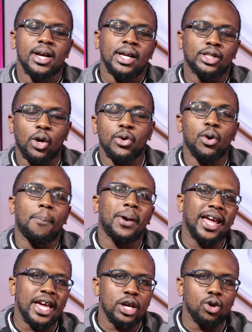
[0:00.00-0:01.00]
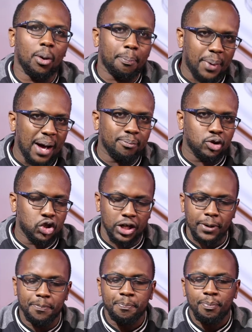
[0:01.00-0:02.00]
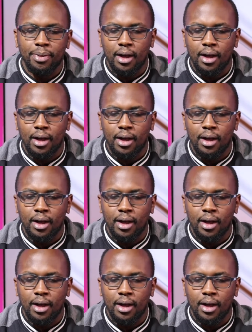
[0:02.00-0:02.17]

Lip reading: So when you're playing your PUBG,